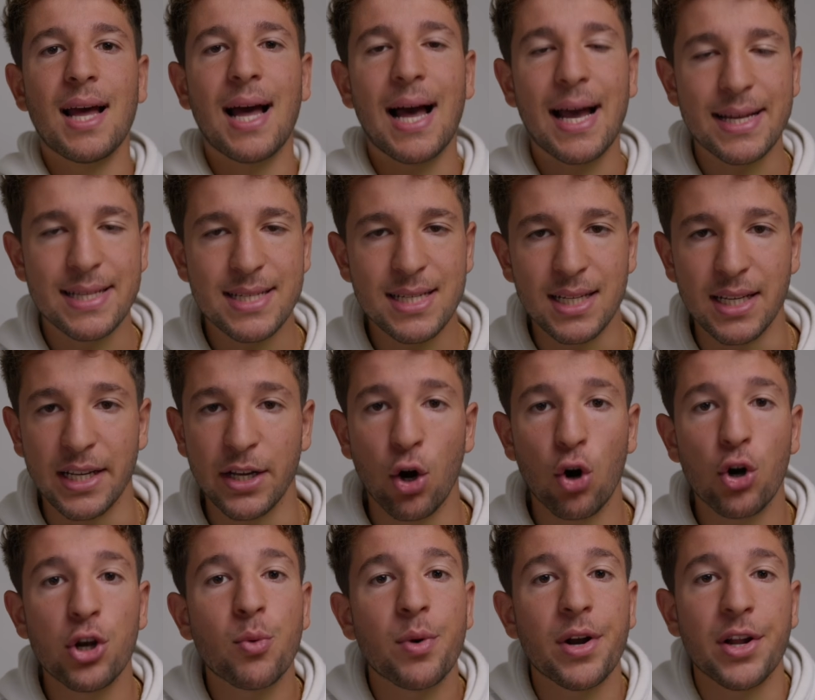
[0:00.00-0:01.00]
ideally,
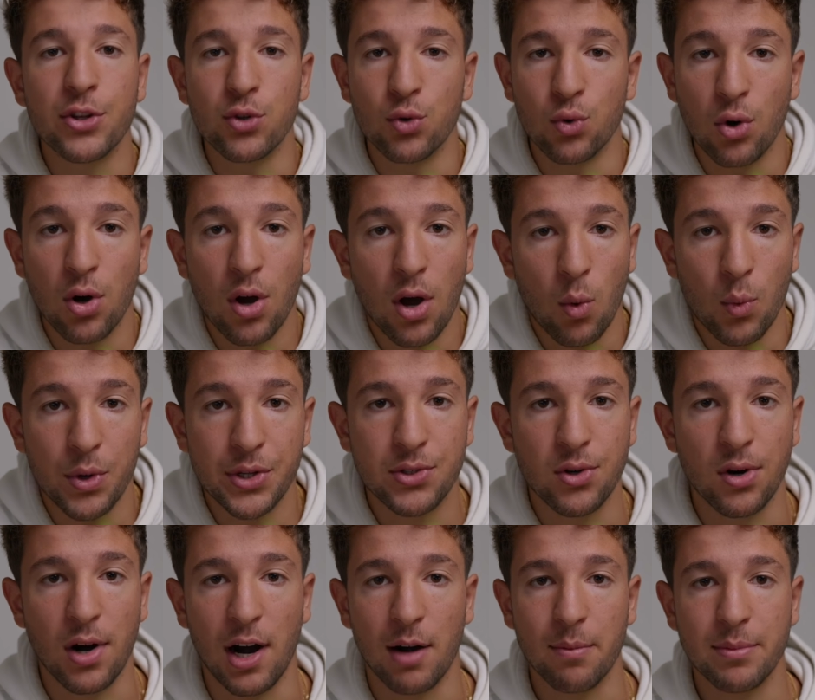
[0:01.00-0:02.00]
all you wanna do with
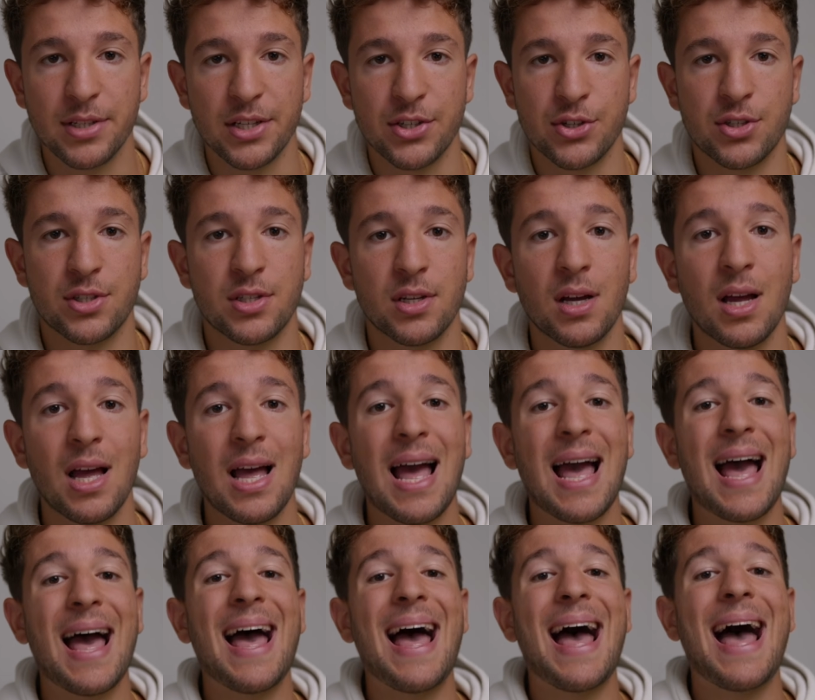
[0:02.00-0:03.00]
your arms is just
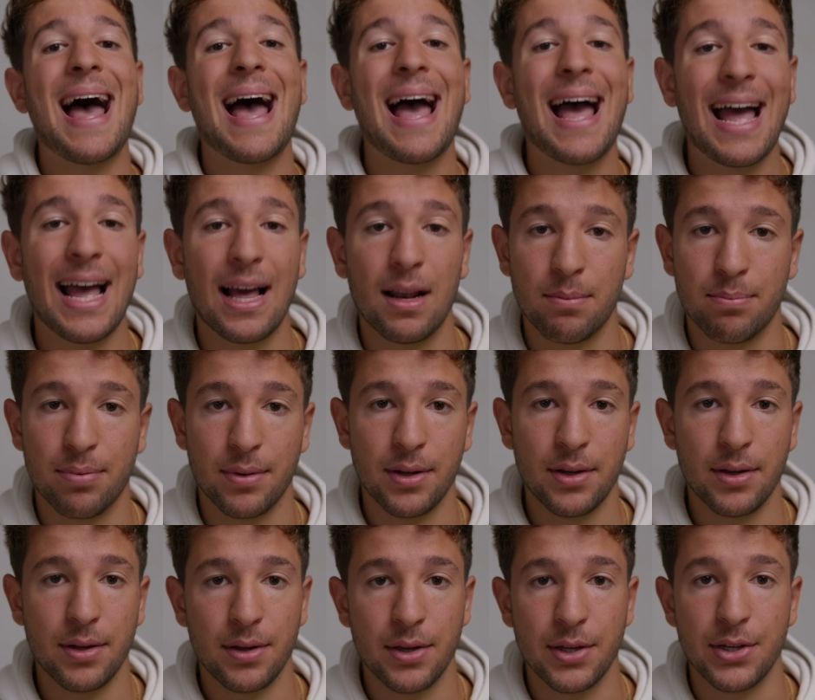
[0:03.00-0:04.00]
help
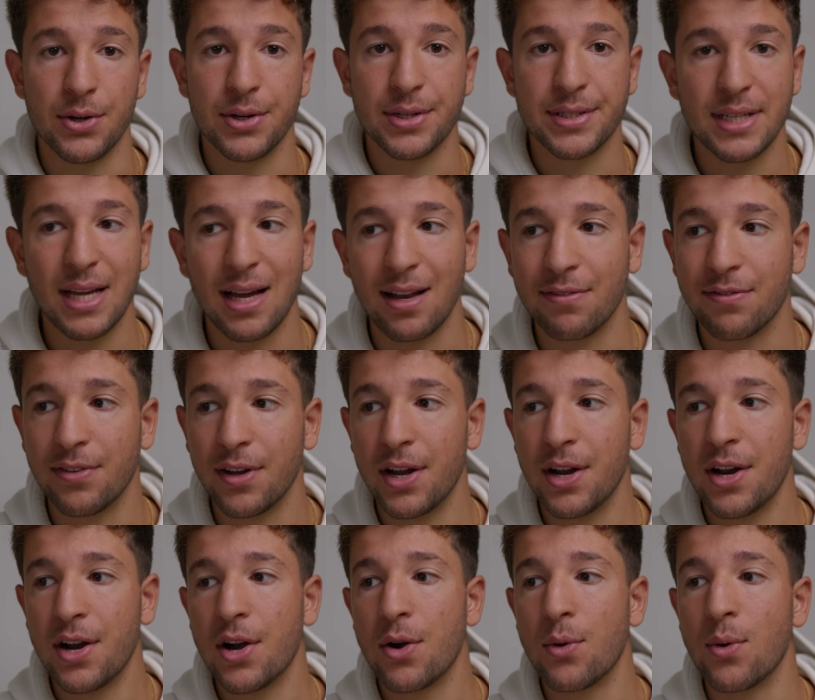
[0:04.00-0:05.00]
yourself
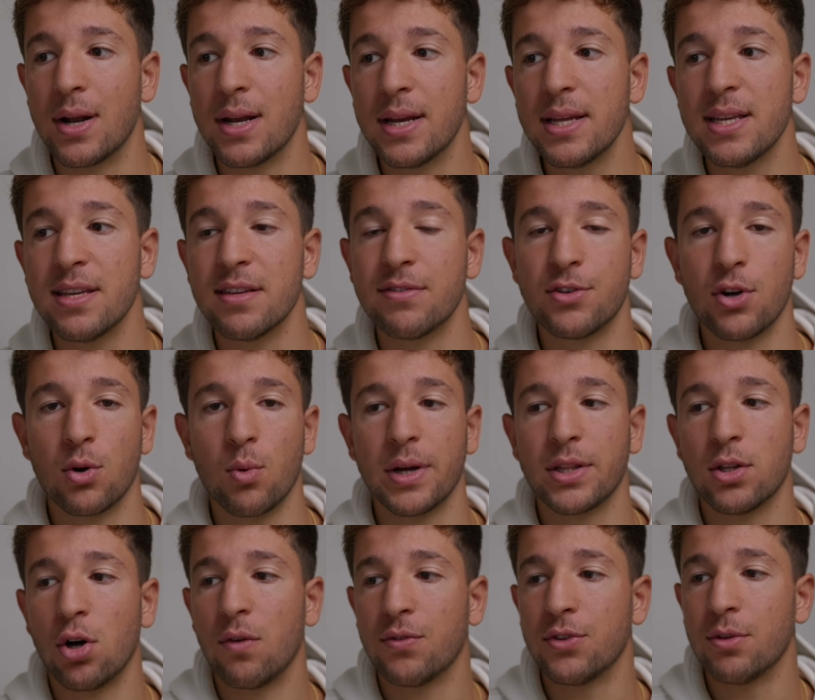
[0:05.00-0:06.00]
relieve your
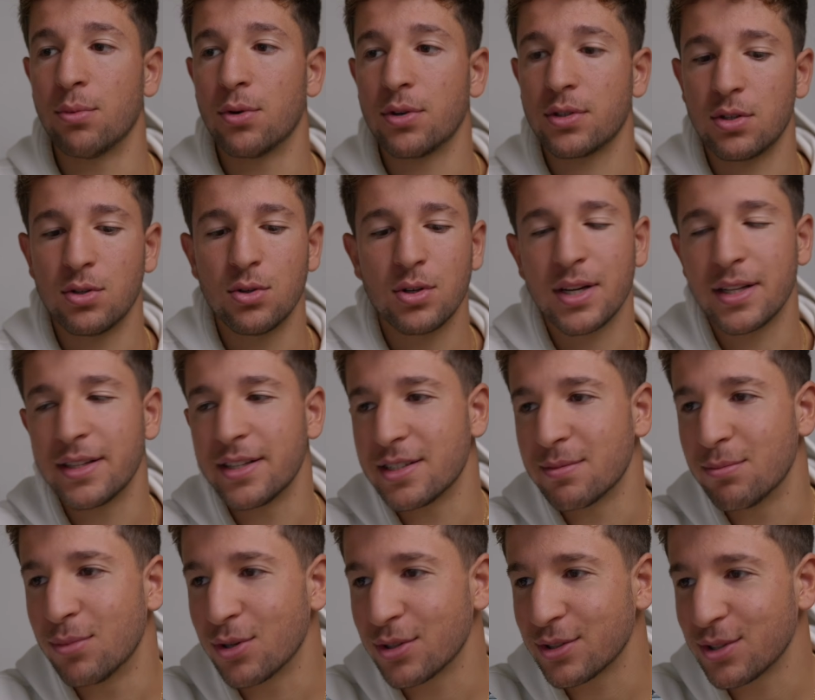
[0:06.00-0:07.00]
weight off the board. Look at this
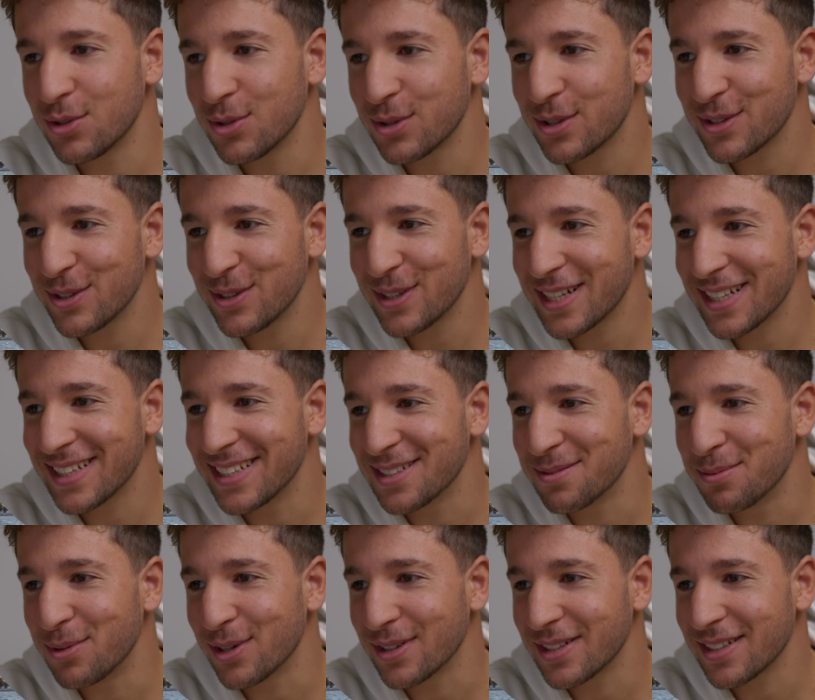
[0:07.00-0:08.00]
board. Look at this
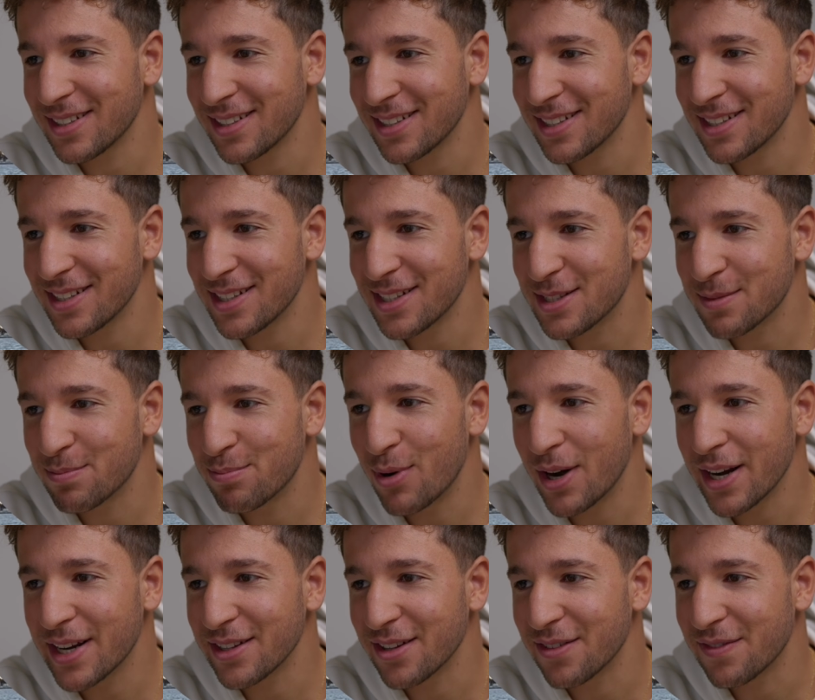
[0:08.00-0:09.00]
board. It's
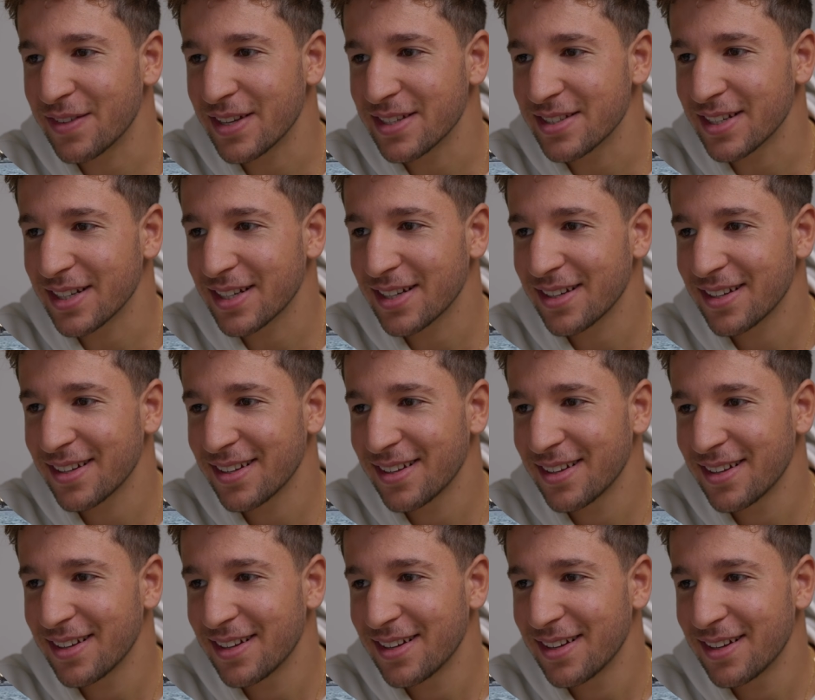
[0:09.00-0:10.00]
breaking the physics.
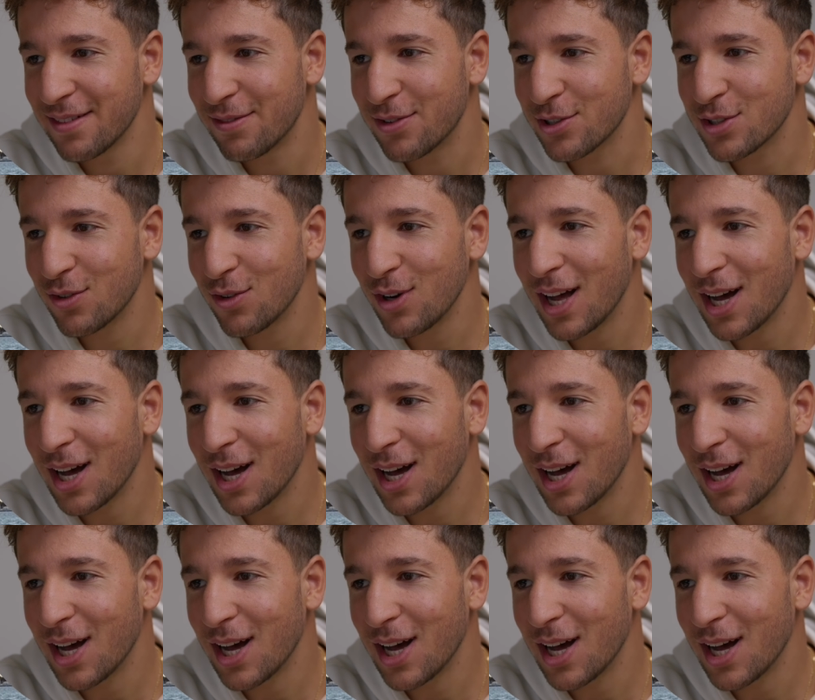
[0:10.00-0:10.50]
First of all,